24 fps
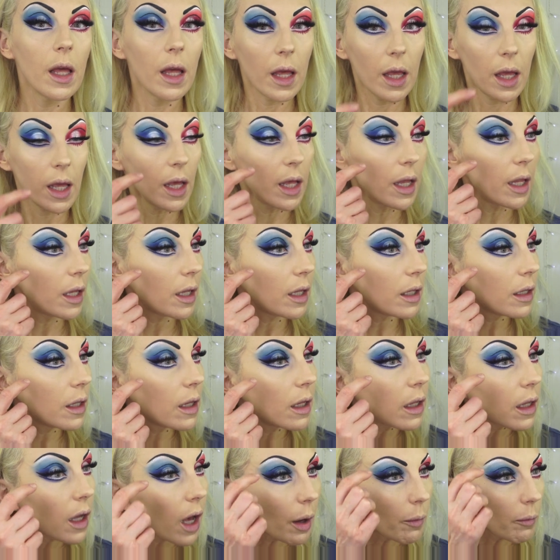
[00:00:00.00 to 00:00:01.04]
and
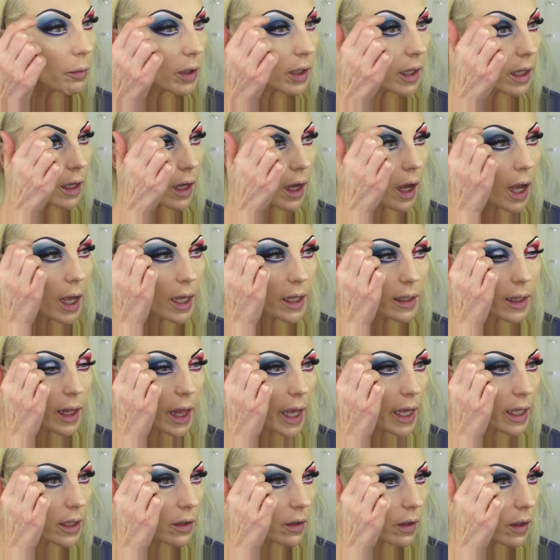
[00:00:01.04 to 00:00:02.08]
I'm gonna
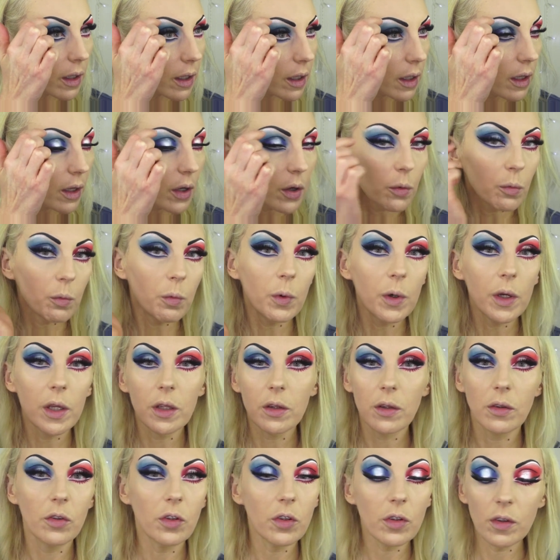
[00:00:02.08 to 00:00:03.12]
highlight
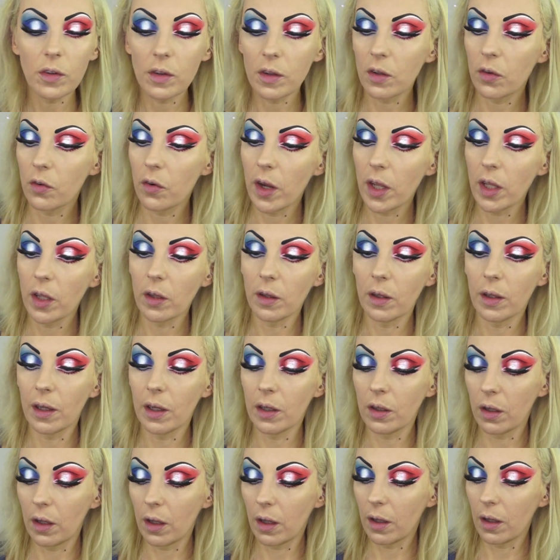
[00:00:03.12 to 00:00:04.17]
with just a
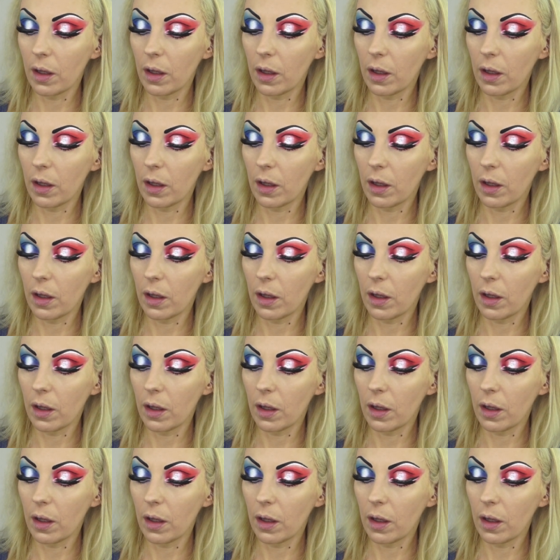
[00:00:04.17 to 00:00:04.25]
regular